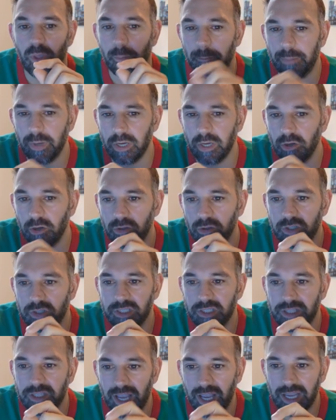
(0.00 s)
the bill
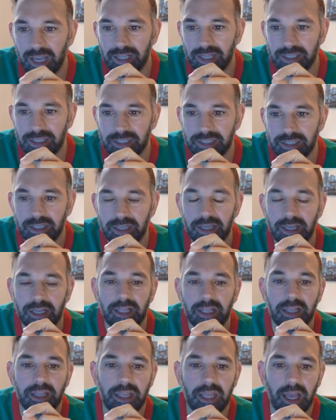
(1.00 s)
states
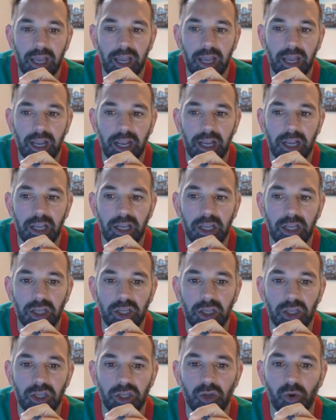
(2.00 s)
that
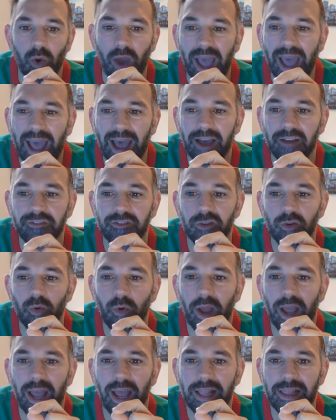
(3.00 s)
you have
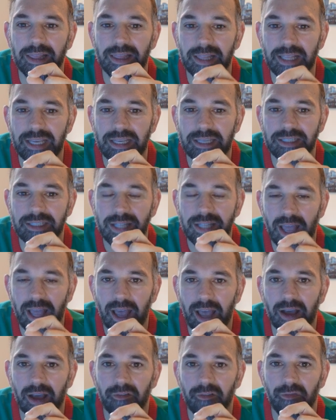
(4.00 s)
to at least
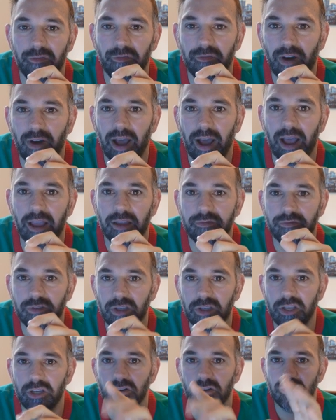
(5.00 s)
have 5
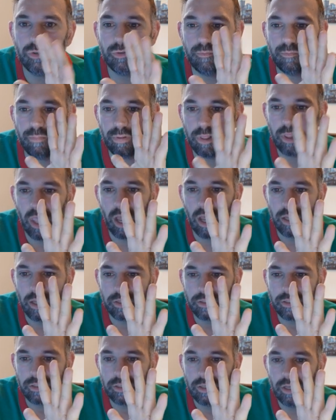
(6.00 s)
years
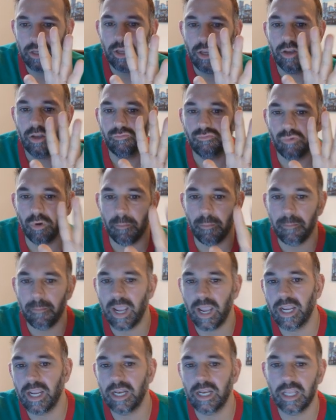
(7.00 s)
plus
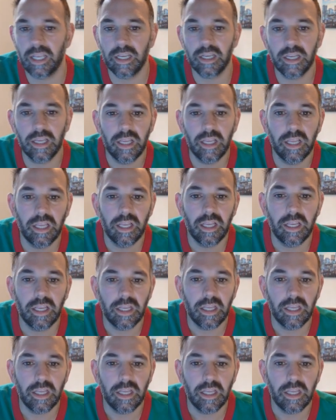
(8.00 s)
remaining